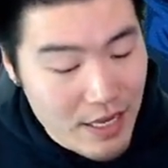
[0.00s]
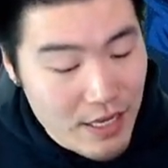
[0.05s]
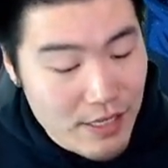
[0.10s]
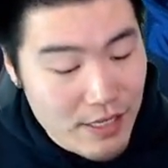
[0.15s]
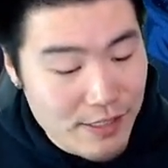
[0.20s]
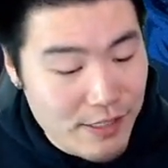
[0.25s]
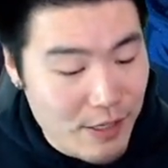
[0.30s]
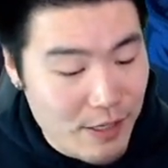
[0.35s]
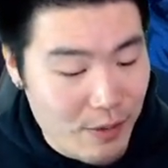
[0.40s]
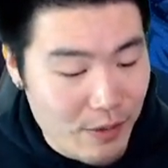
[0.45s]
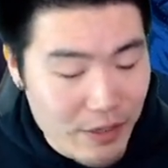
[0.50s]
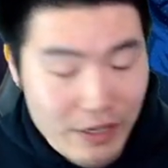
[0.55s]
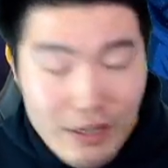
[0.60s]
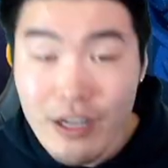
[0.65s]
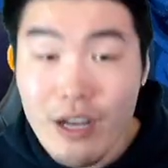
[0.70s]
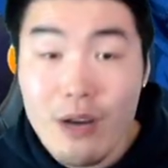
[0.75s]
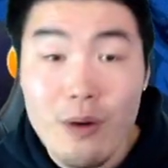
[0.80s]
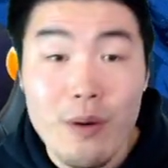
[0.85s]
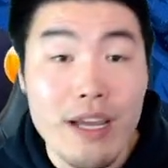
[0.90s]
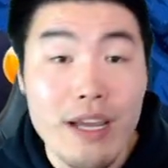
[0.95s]
So there you
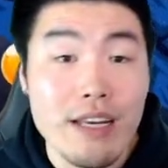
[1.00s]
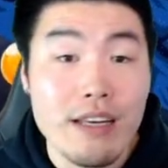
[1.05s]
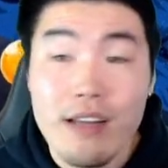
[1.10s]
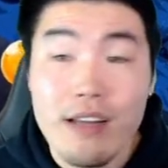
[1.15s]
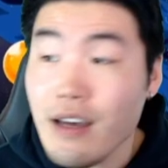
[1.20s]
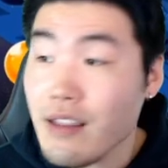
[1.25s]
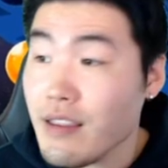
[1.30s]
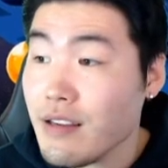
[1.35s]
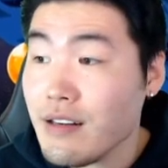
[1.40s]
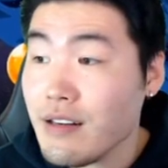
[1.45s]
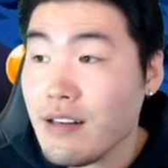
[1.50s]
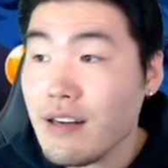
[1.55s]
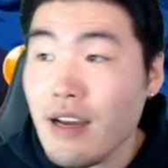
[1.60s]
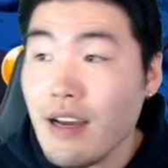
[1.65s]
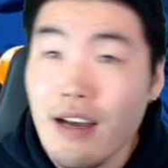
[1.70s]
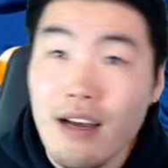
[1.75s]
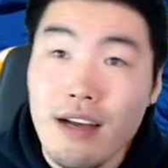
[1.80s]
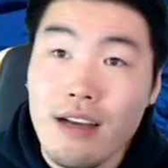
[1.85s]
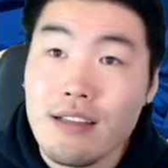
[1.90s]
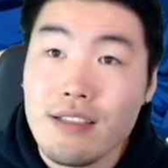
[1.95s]
go, another
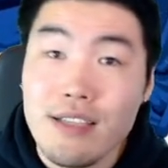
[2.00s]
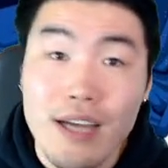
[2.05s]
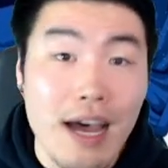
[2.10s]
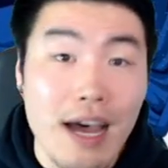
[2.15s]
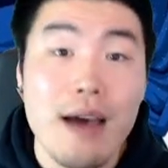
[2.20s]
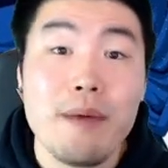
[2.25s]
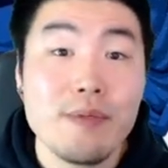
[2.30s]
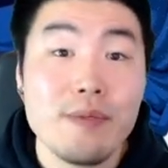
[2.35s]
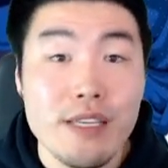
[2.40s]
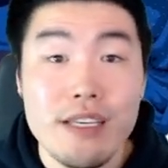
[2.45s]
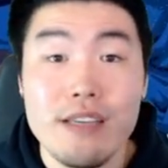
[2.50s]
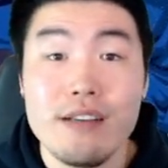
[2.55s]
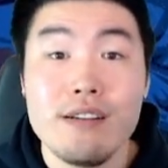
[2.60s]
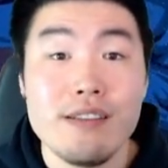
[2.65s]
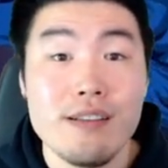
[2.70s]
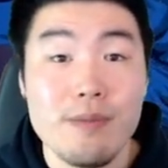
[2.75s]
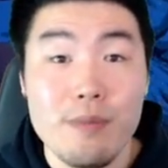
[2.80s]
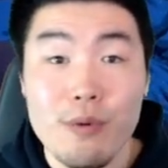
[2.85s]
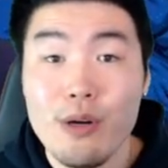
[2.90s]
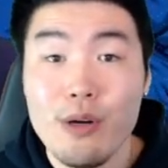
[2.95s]
uh, top tier
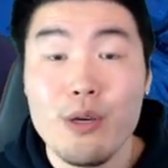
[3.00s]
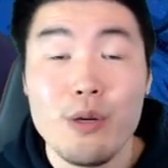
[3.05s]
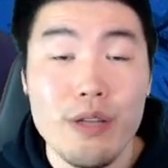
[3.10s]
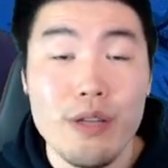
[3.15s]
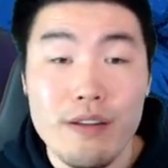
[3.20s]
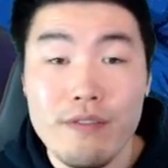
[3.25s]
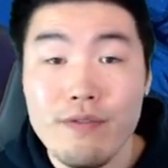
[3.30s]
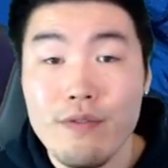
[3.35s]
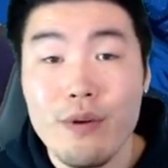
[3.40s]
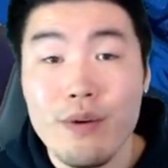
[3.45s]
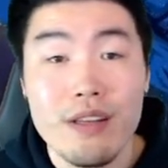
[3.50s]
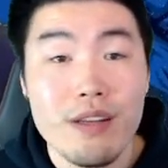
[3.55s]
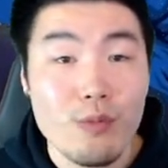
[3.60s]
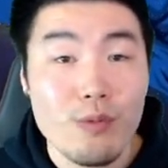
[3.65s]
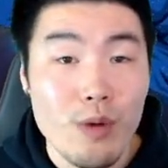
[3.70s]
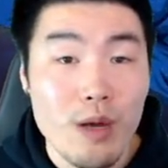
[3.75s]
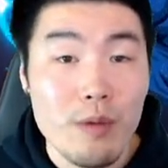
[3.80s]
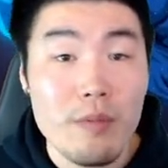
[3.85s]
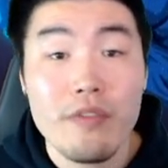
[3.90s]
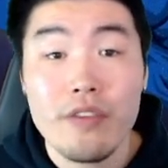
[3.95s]
support unit for the
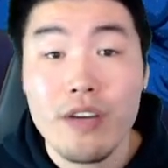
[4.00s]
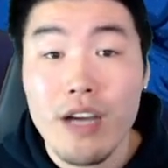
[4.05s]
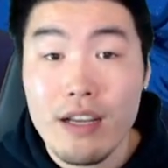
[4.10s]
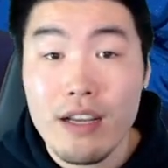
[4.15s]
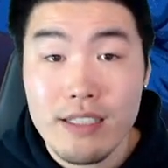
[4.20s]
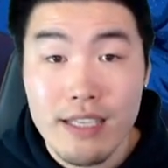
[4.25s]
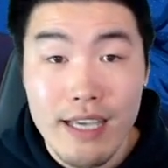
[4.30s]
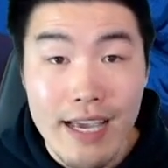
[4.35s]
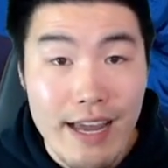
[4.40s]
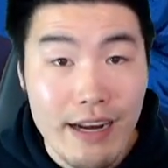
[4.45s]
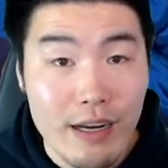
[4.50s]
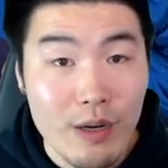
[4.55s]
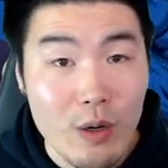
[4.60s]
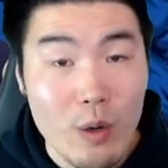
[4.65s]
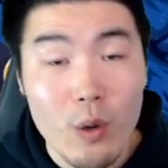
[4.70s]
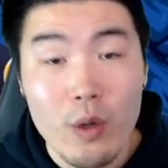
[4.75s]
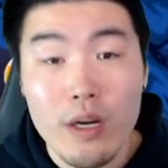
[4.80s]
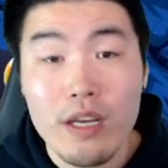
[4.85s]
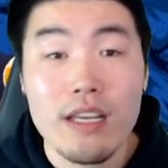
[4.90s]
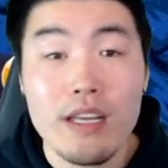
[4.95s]
Realm of Gods
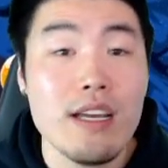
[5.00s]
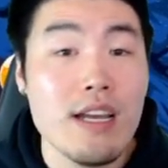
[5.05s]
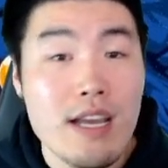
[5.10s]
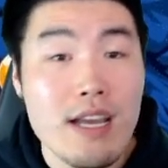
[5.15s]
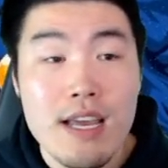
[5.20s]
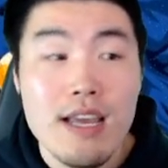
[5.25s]
category.